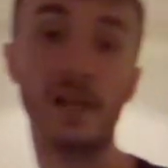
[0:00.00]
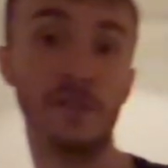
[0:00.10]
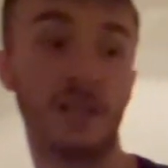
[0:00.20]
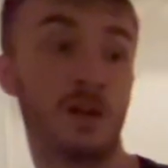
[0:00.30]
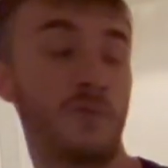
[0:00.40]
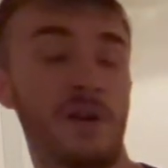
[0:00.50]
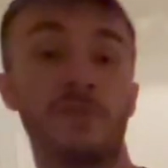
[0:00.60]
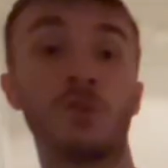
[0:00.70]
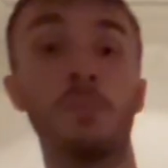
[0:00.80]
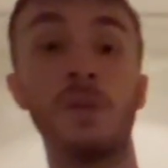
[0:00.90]
and get ready
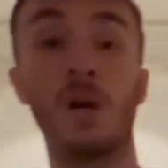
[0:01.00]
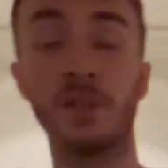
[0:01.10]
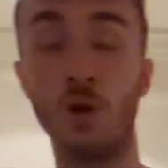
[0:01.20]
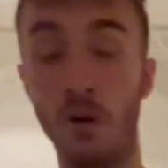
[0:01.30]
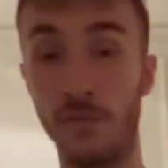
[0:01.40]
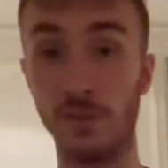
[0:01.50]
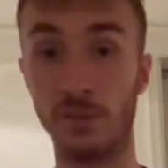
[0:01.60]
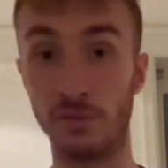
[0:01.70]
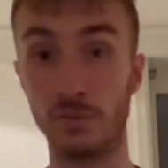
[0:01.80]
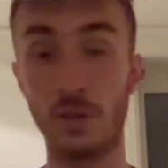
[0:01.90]
to be on the
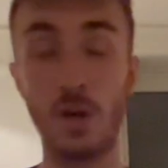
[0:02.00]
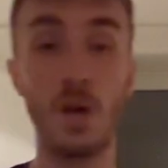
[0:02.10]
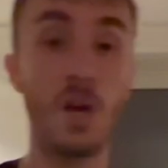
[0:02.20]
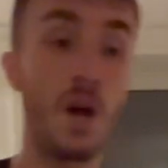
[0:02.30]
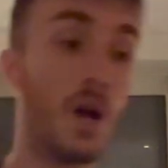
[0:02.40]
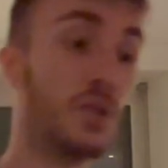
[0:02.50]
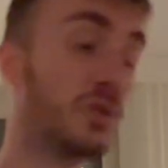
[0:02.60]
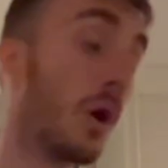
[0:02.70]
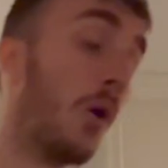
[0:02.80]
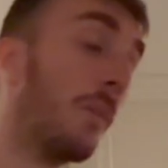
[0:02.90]
offensive.
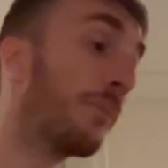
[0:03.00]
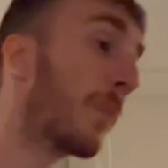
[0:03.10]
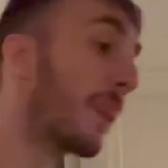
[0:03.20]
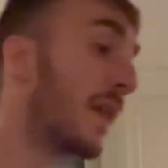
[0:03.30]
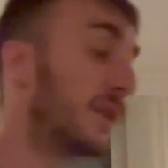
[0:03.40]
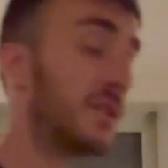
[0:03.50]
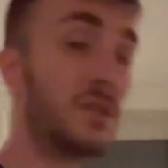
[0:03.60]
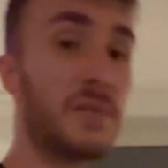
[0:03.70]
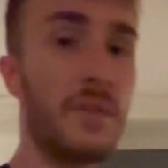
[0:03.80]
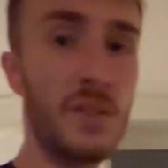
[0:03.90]
So this is
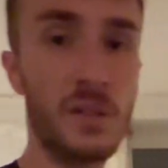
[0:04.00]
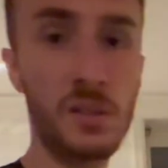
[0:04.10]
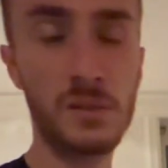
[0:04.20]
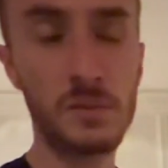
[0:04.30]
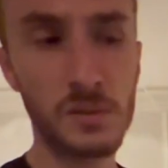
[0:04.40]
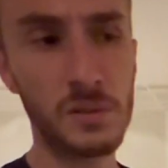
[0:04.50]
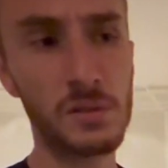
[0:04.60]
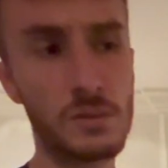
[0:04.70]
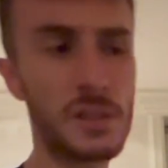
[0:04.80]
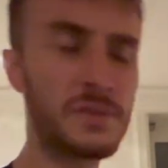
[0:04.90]

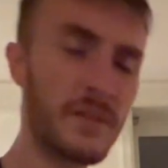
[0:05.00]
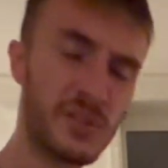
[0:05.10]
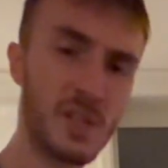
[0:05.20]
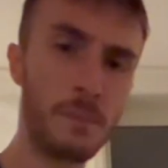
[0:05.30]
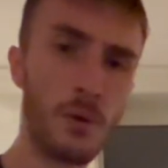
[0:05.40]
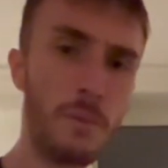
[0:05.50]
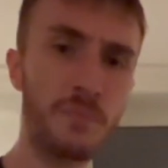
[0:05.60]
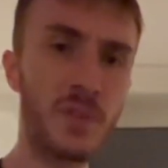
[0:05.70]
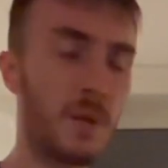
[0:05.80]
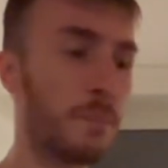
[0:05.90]
very simple,
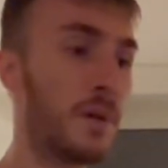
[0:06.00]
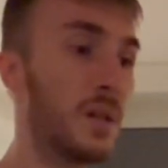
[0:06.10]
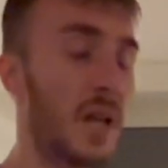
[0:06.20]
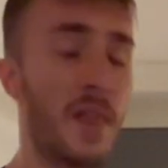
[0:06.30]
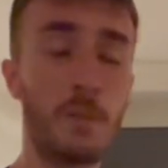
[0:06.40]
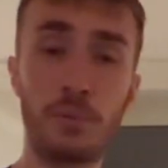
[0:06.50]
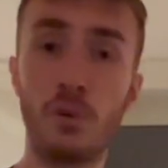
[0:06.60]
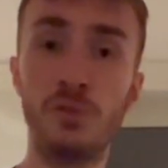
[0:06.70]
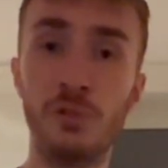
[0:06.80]
but a lot of the pros